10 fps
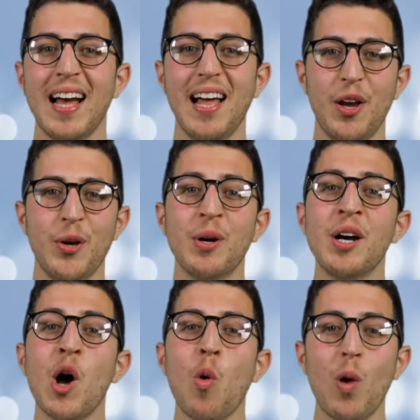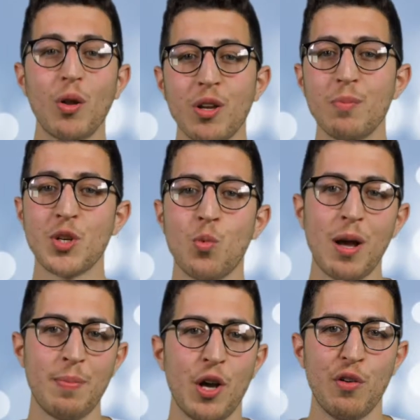Hello, welcome to
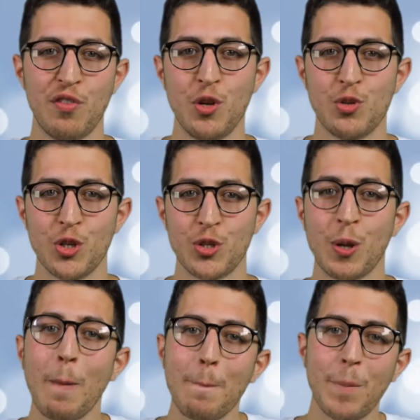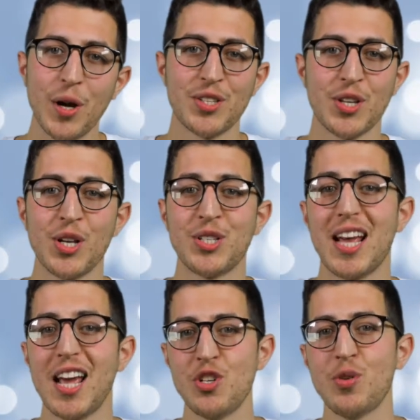Webeo Futures,
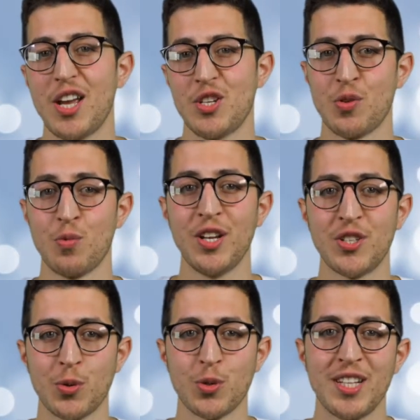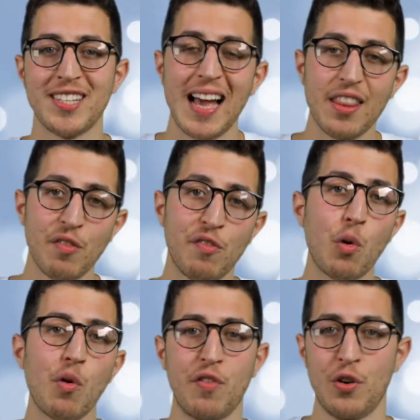bite-sized educational resources at the
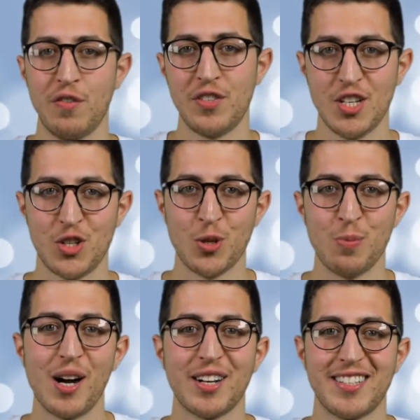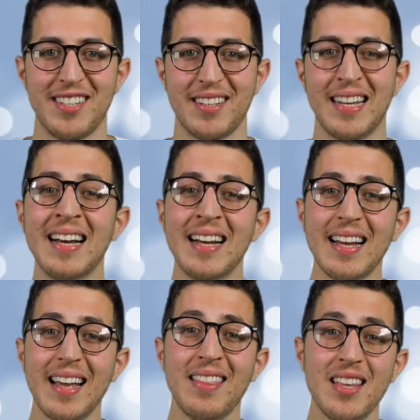forefront of digital marketing.
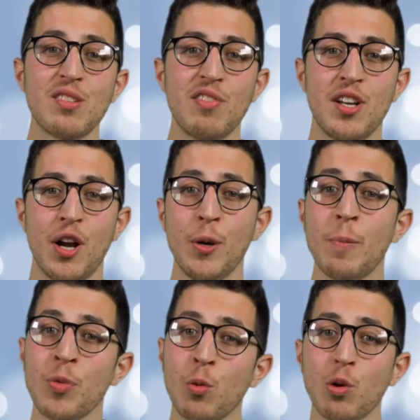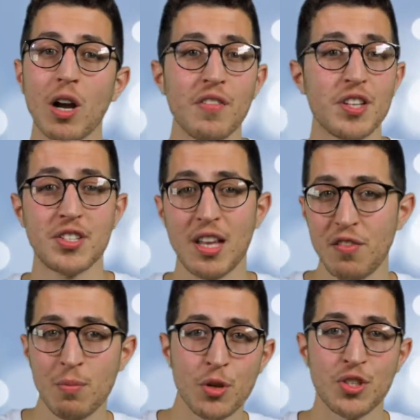In this video, we'll cover the
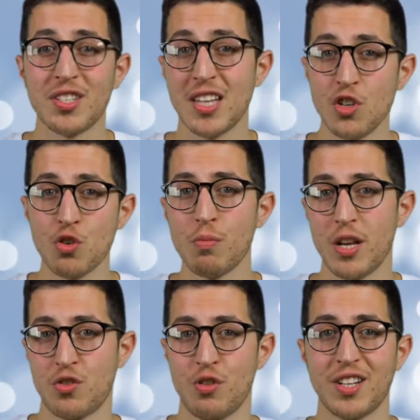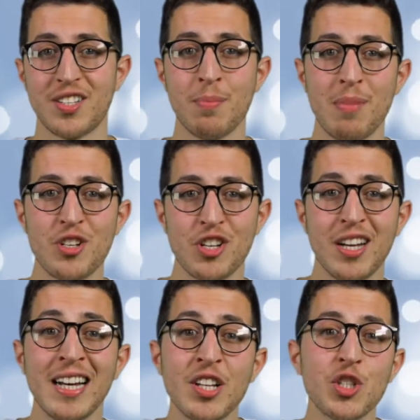7 most essential metrics to
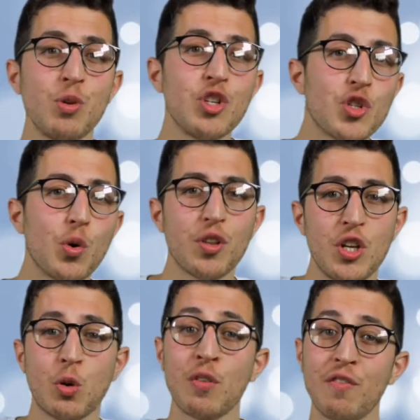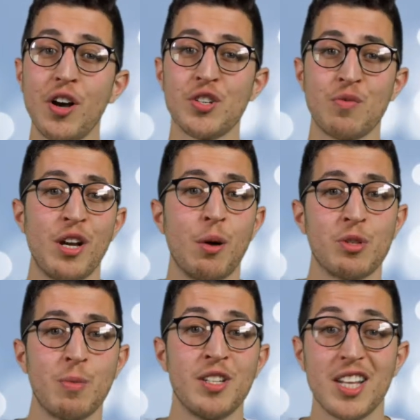measure to ensure that your conversion rate
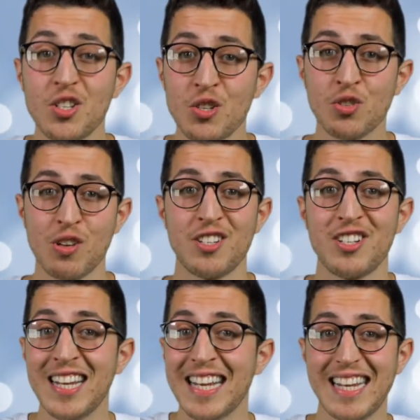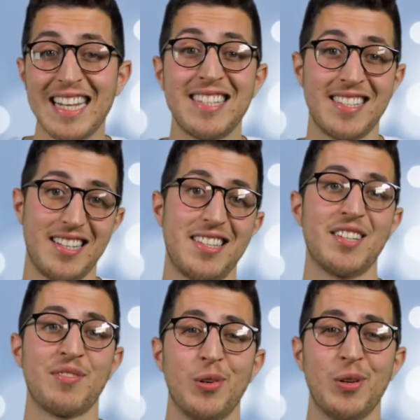optimization strategy is
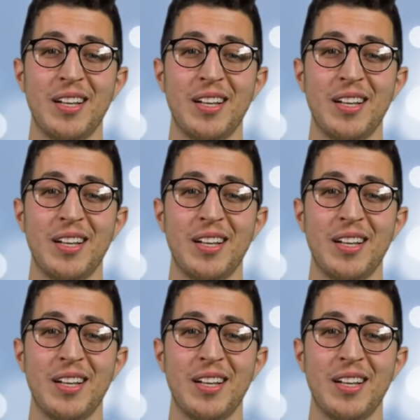successful.